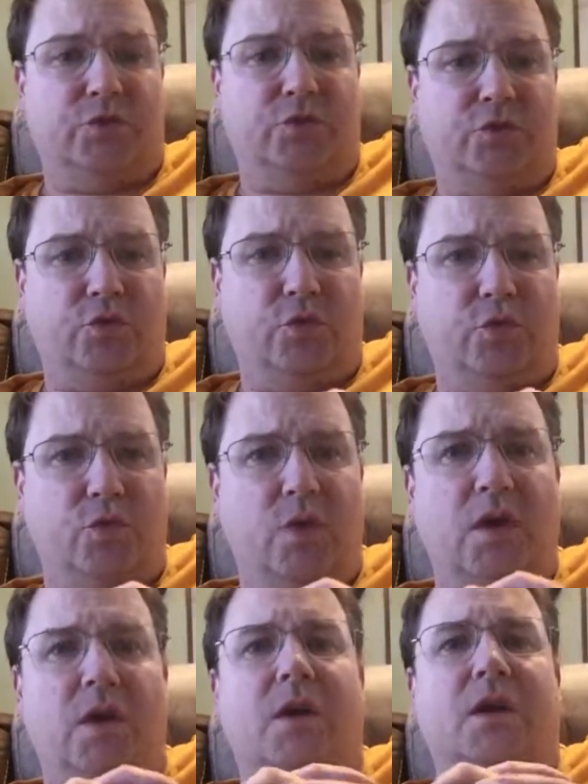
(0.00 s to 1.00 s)
to
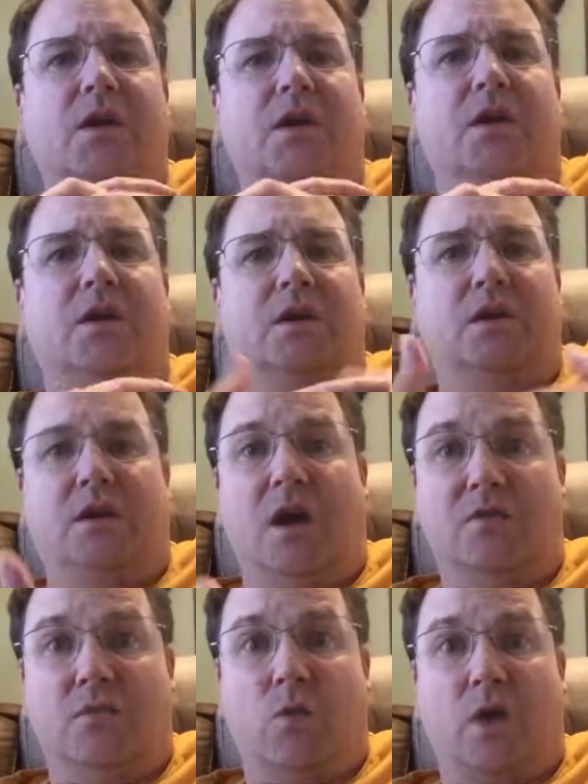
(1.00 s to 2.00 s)
cover
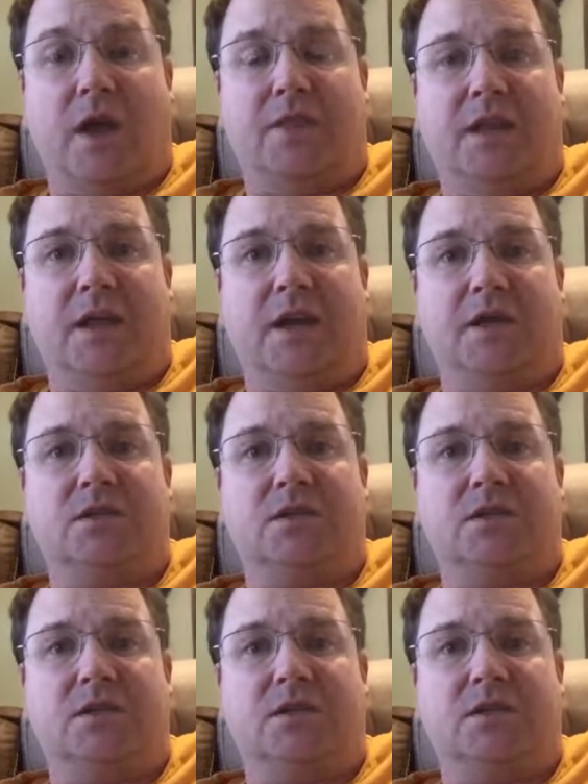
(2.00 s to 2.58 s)
more athletics.